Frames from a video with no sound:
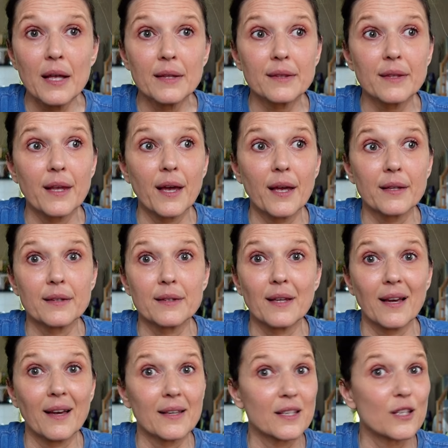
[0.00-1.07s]
that
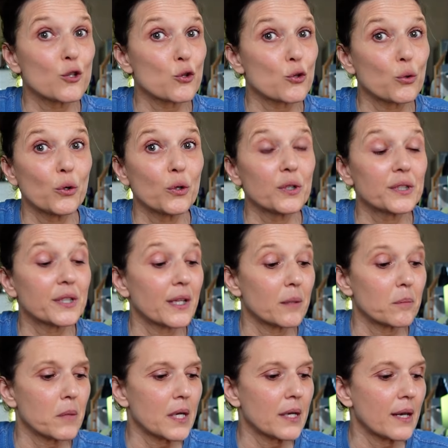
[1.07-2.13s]
he's taller
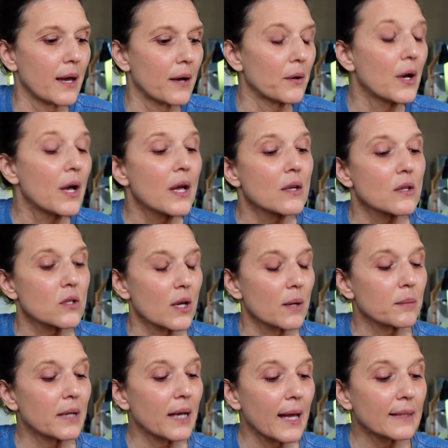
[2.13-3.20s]
than me now. So
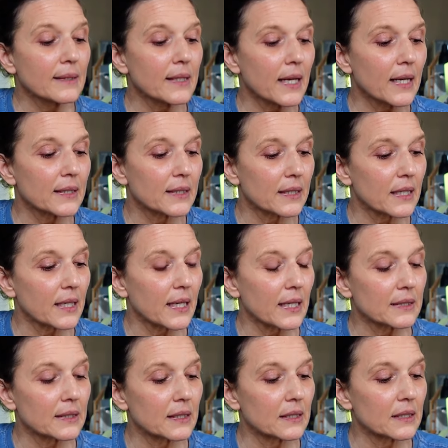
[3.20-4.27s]
I'm glad that I didn't
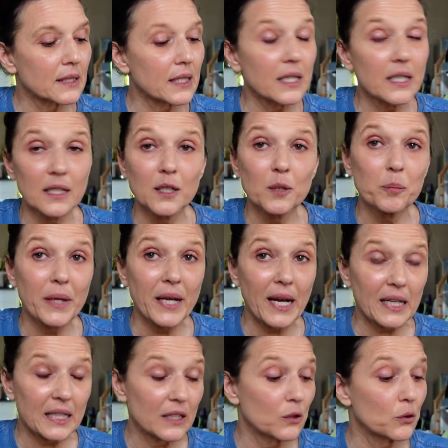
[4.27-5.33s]
cut in the heel, but
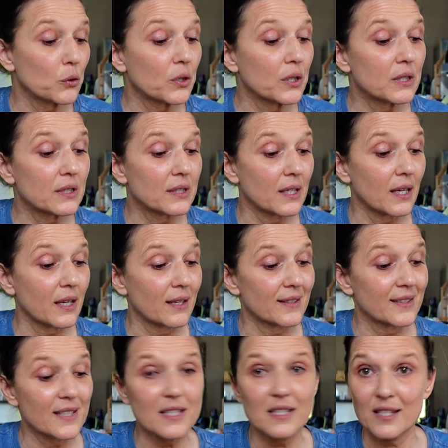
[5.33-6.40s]
I can do it
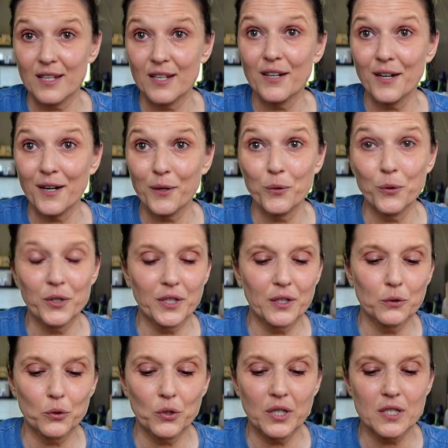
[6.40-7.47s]
this year
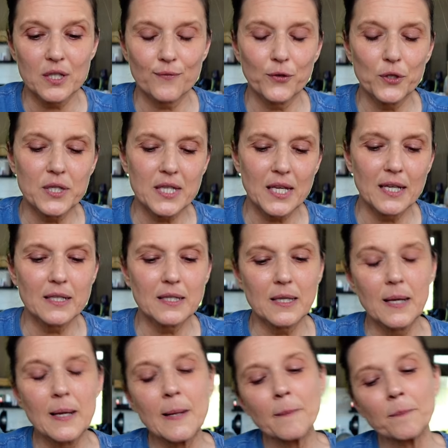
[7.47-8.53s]
according to his foot
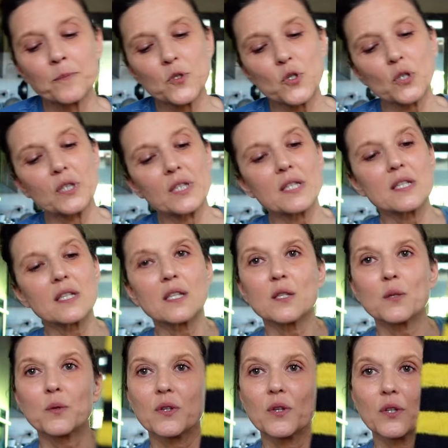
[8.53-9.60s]
size. So this
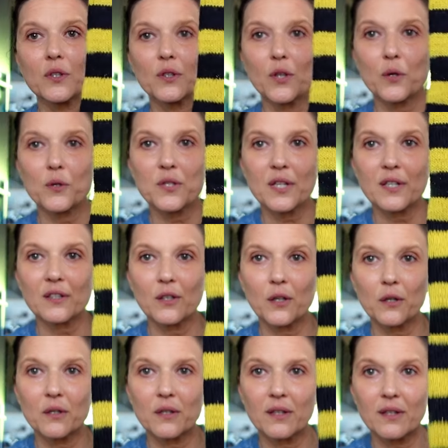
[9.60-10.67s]
is, those are
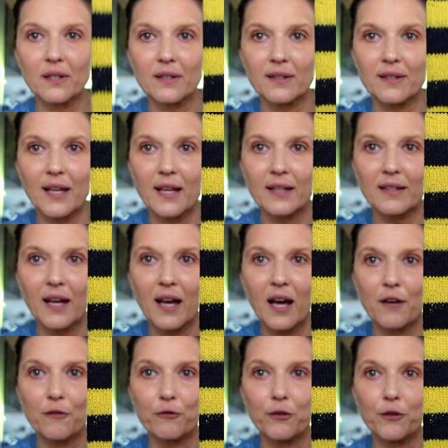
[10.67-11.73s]
the, that
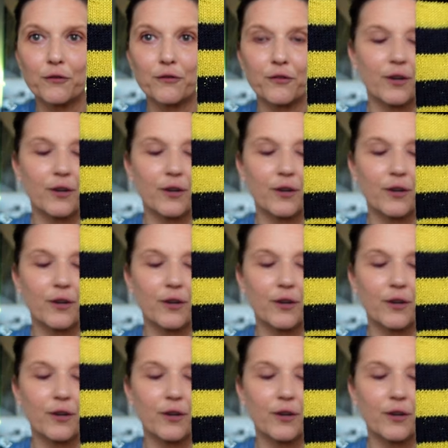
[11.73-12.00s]
half of